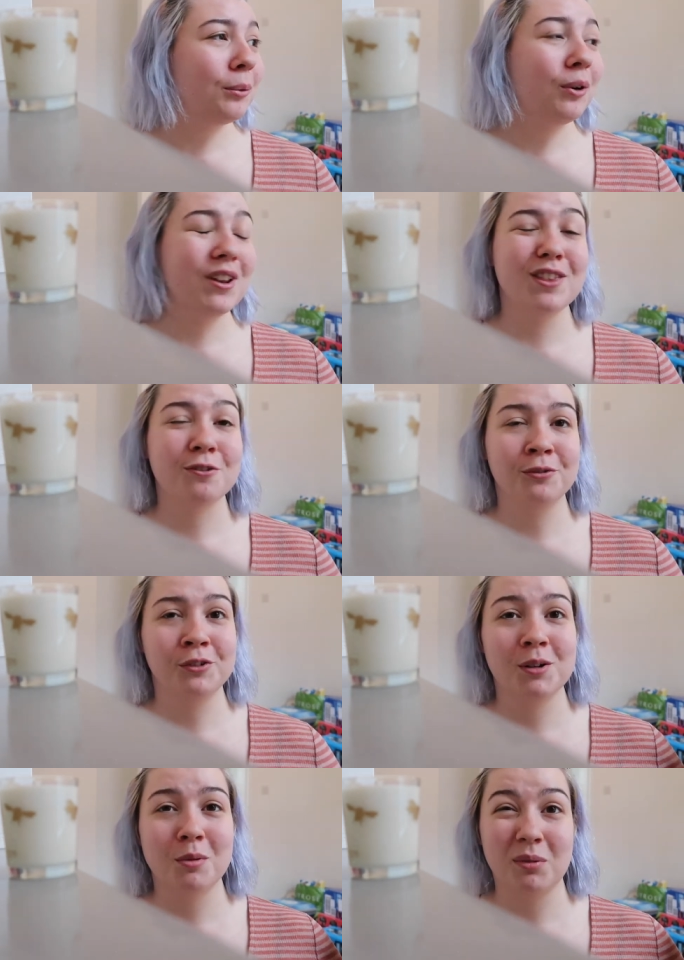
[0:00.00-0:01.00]
like one in the
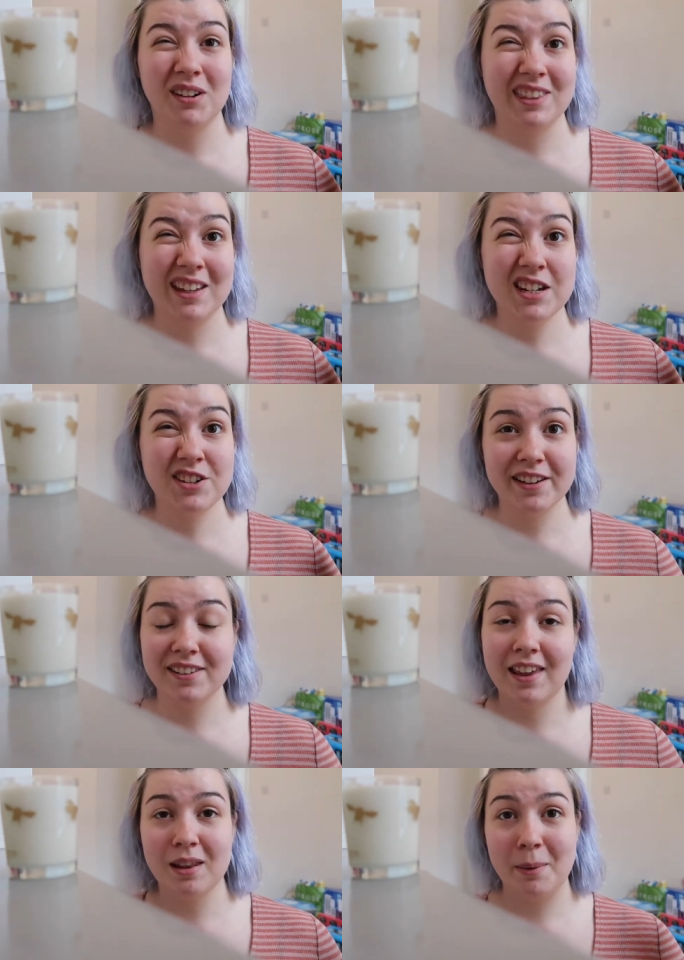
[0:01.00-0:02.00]
front room and one in the kitchen
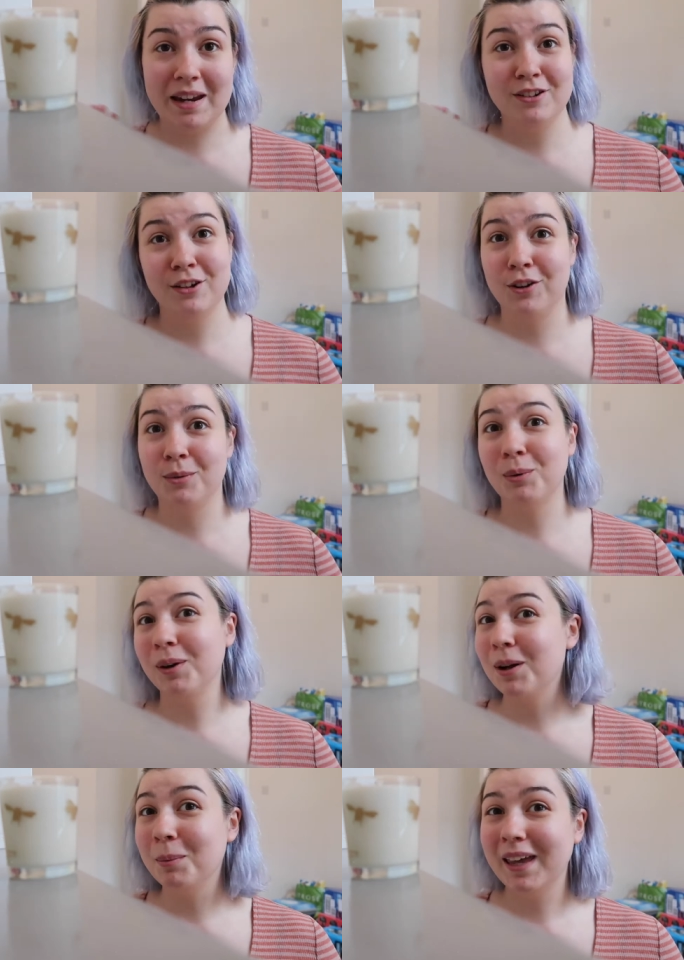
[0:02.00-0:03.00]
because they're the main two rooms
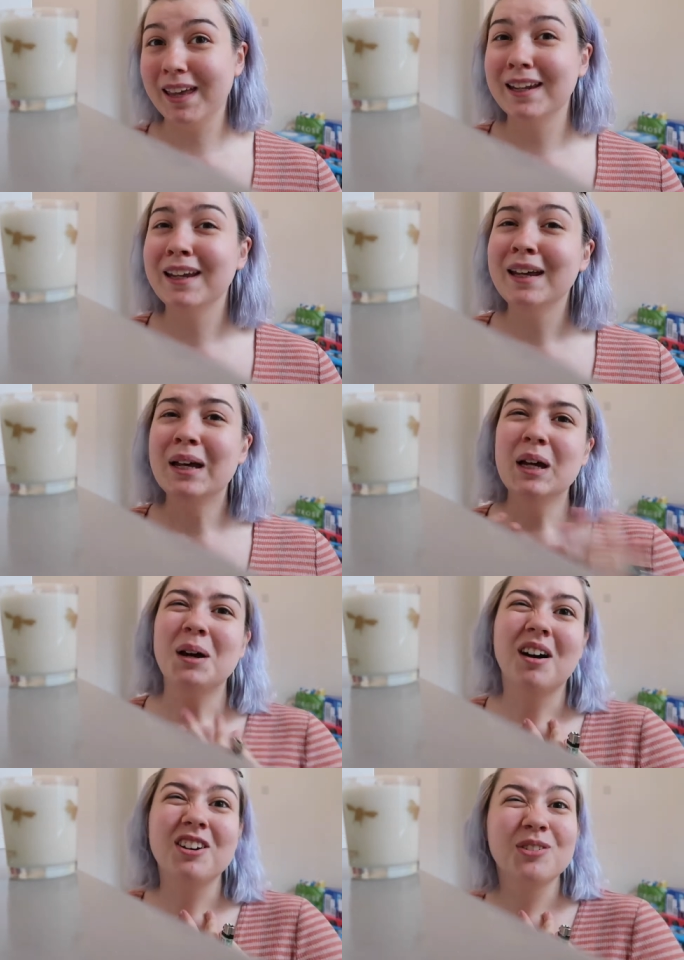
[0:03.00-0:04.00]
we're gonna be in.
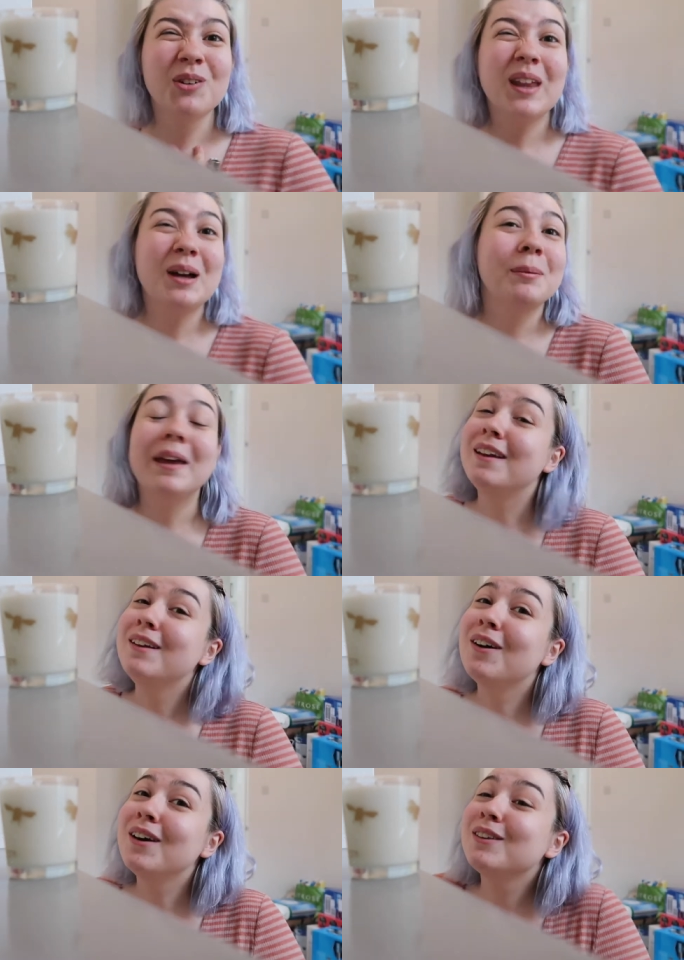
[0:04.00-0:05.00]
But I just thought that would be a
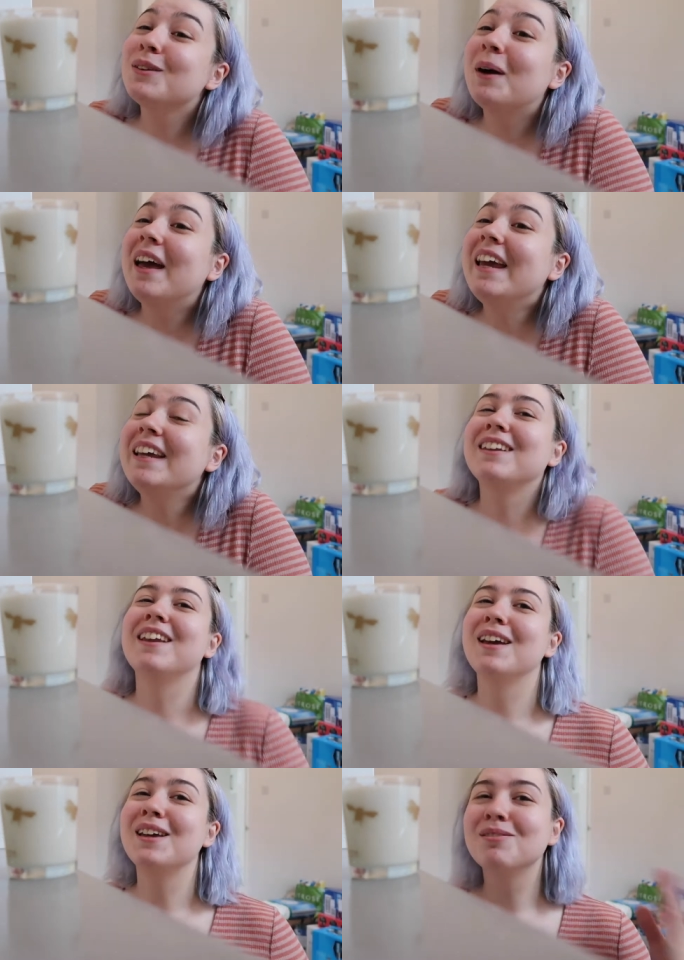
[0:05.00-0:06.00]
nice way to
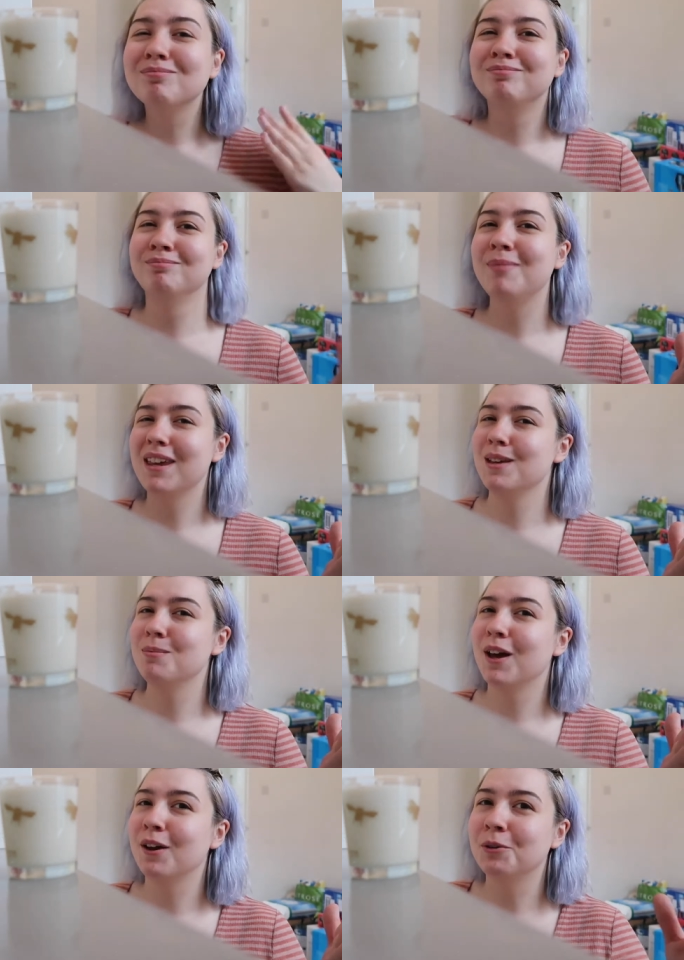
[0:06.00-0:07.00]
like make
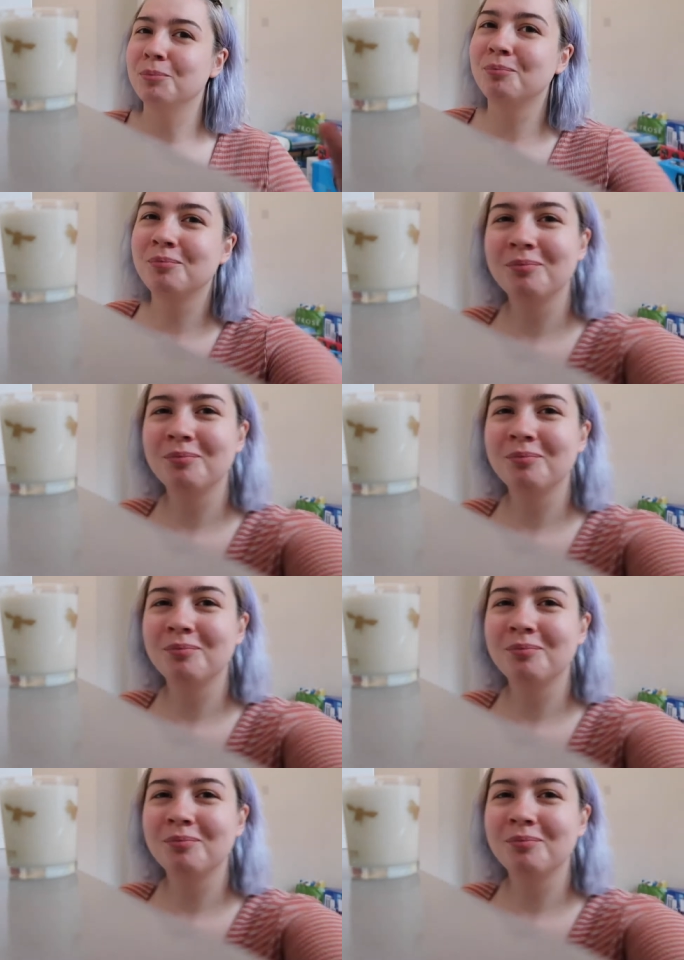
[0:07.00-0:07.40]
it be home.